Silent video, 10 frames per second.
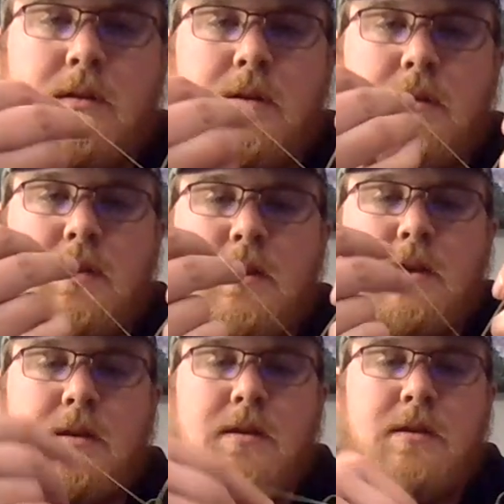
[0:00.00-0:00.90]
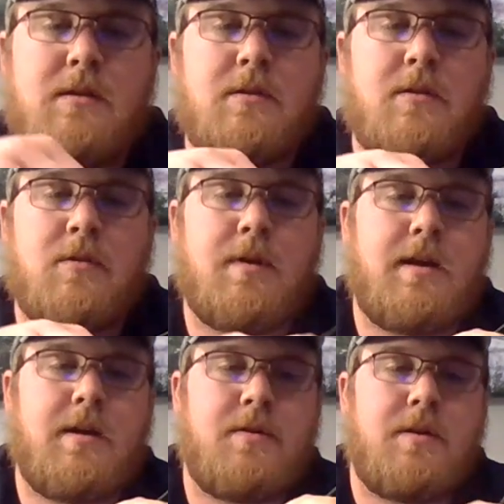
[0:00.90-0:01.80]
And then you go
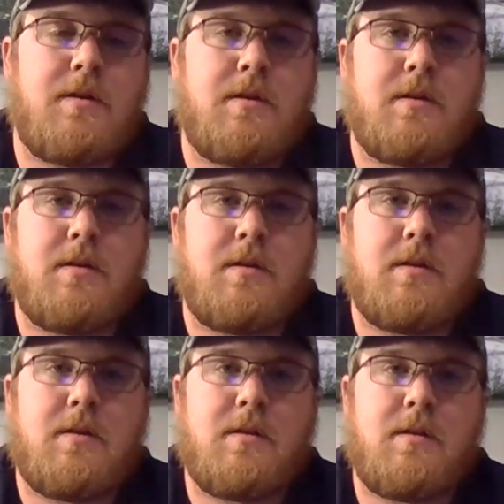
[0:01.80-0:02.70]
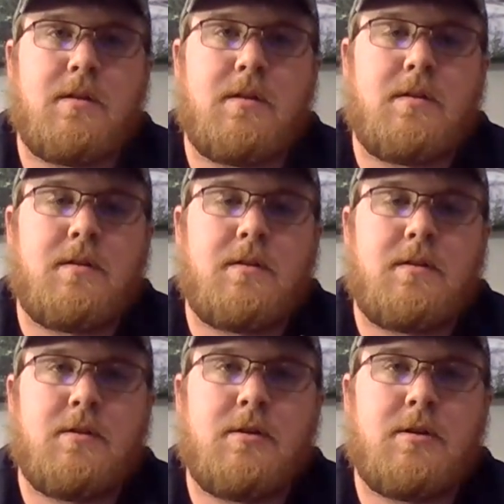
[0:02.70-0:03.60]
around
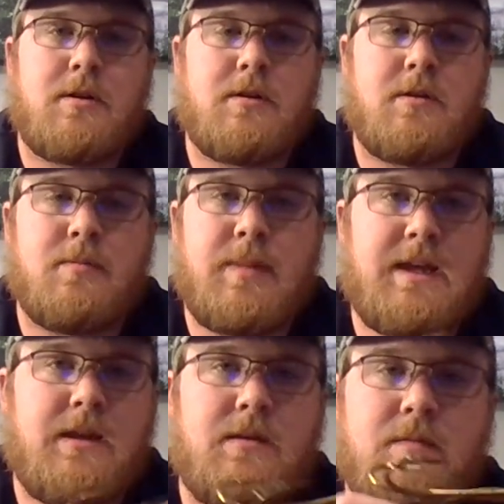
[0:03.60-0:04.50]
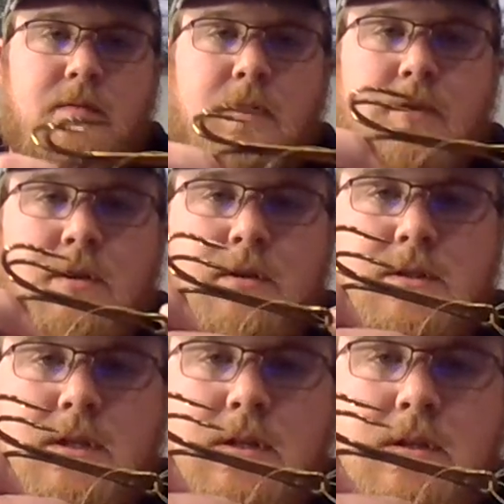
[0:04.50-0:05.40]
your hook or your bait, whatever you're
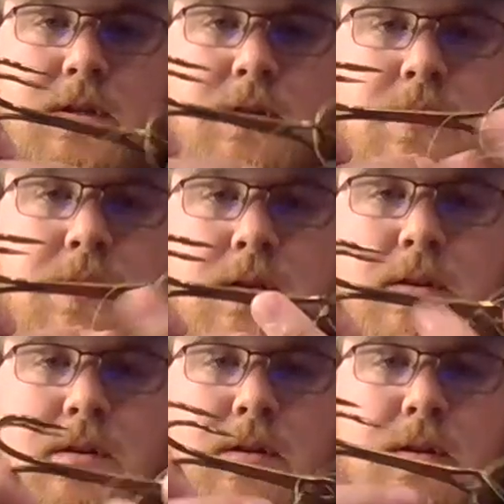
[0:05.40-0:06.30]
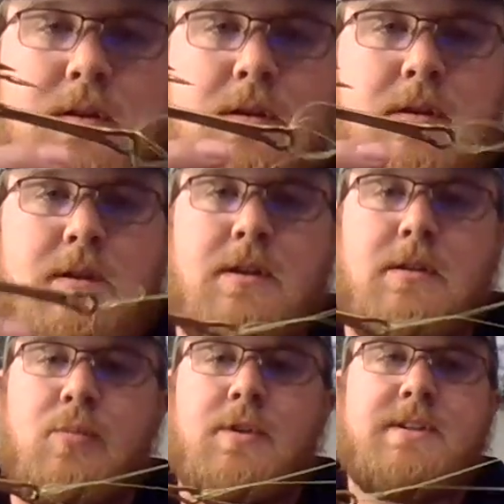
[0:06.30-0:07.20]
using, and then
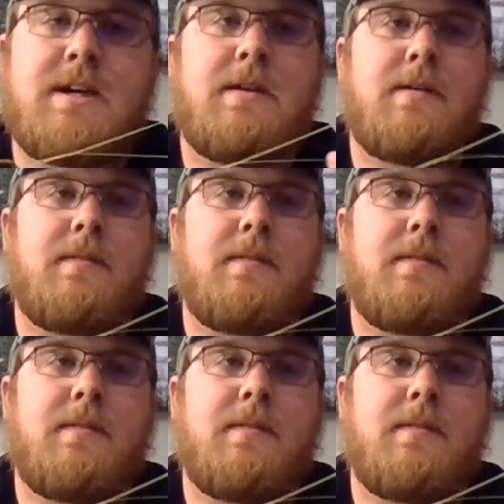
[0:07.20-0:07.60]
you pull it tight.